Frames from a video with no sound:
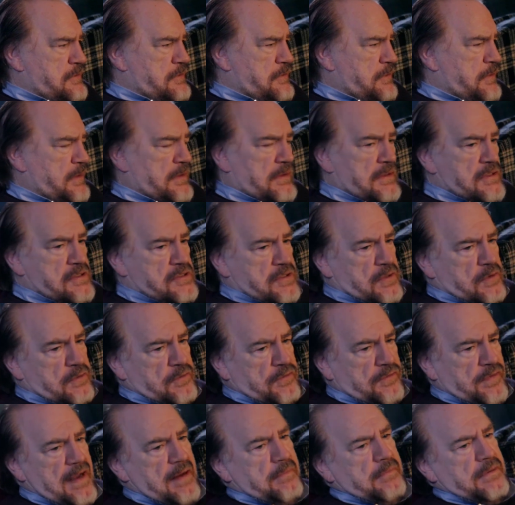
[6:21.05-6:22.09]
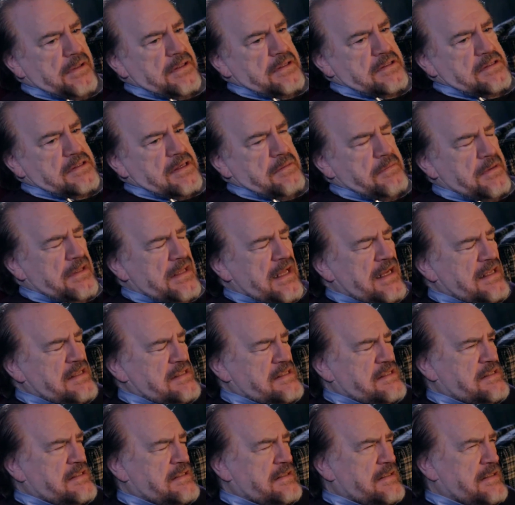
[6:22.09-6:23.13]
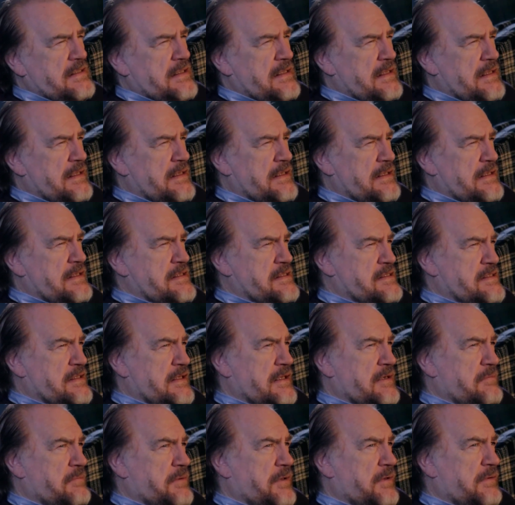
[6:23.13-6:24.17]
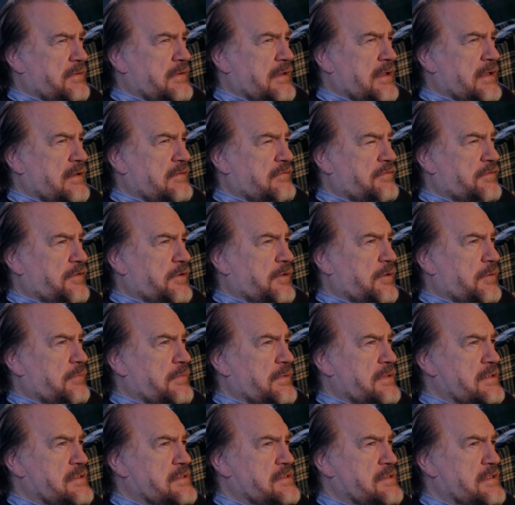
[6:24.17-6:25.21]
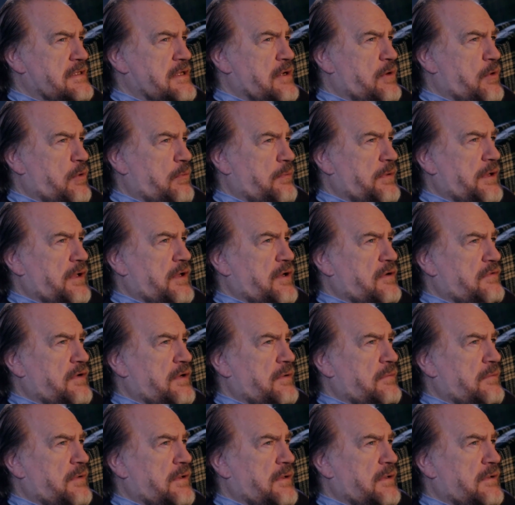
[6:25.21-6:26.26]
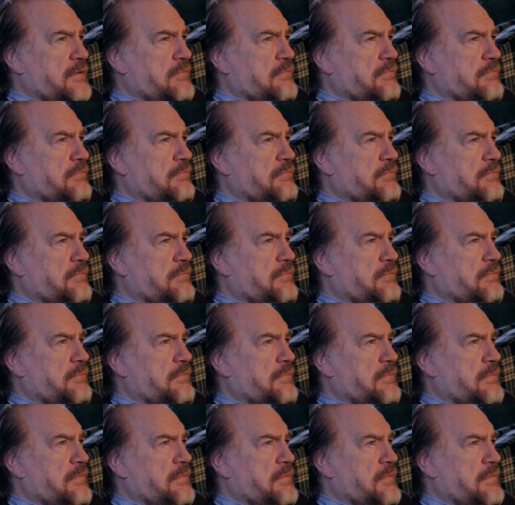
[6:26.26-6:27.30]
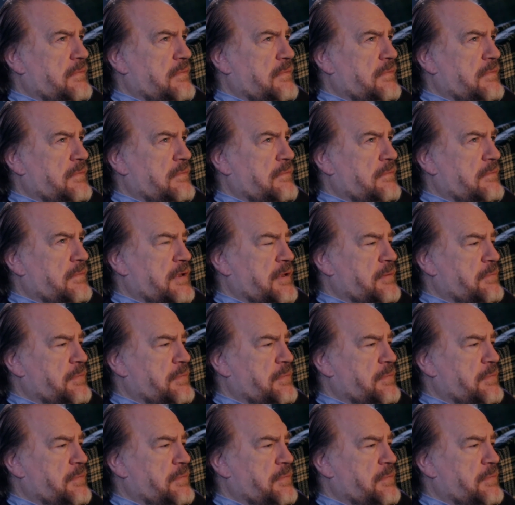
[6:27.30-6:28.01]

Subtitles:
doing these whole families. I mean, that's the eeriest thing about that film, is the opening of it, when Billy